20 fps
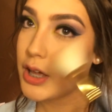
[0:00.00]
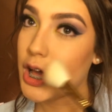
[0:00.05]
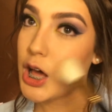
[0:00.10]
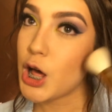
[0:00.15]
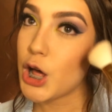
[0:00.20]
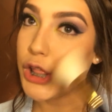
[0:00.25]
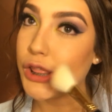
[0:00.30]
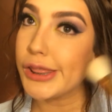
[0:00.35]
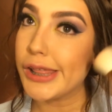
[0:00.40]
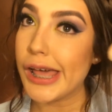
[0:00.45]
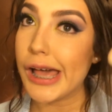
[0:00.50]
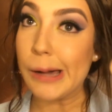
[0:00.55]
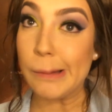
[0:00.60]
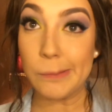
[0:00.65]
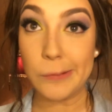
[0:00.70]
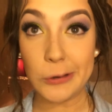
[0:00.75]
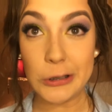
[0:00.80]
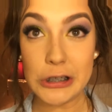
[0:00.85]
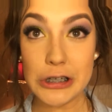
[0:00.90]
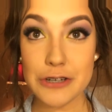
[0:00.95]
on the
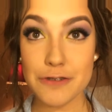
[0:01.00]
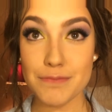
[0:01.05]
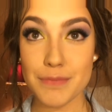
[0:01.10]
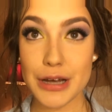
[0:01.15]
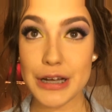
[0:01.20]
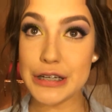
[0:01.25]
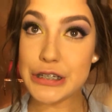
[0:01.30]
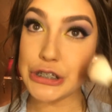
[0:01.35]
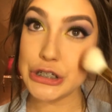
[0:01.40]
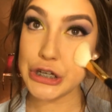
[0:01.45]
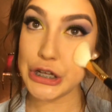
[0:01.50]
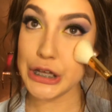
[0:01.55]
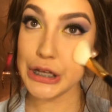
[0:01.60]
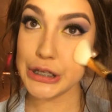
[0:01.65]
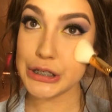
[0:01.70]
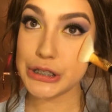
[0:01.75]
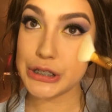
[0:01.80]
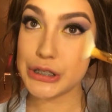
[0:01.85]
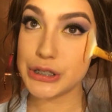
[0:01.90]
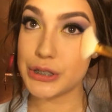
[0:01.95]
outlet of my
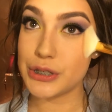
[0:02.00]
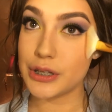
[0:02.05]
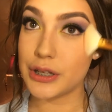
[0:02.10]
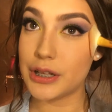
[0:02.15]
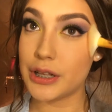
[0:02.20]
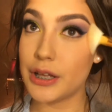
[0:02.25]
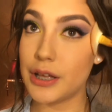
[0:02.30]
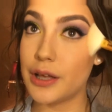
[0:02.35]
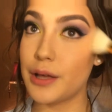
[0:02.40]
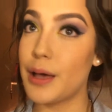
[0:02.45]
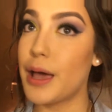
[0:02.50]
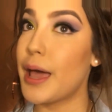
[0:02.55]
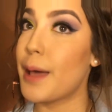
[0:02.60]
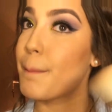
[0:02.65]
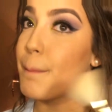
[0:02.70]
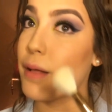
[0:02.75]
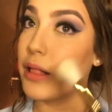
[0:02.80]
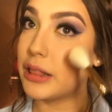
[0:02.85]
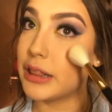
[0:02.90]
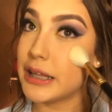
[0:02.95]
cheeks
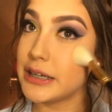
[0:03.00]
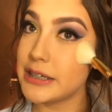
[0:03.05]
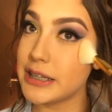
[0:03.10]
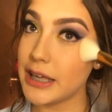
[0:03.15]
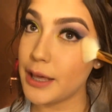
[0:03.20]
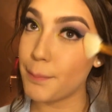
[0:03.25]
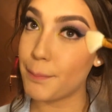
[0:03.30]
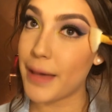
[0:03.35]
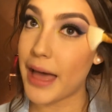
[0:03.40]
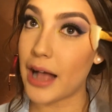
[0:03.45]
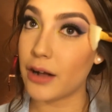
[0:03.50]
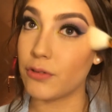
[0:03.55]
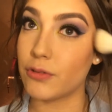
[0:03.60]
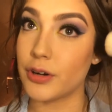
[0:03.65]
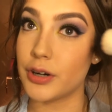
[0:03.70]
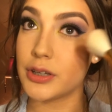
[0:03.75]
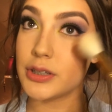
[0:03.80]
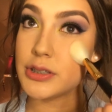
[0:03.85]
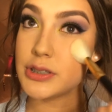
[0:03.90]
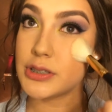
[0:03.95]
and blending it
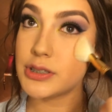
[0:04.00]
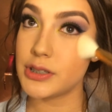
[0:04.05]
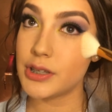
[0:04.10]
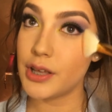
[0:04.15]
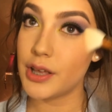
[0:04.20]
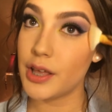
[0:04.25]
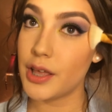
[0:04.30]
backwards.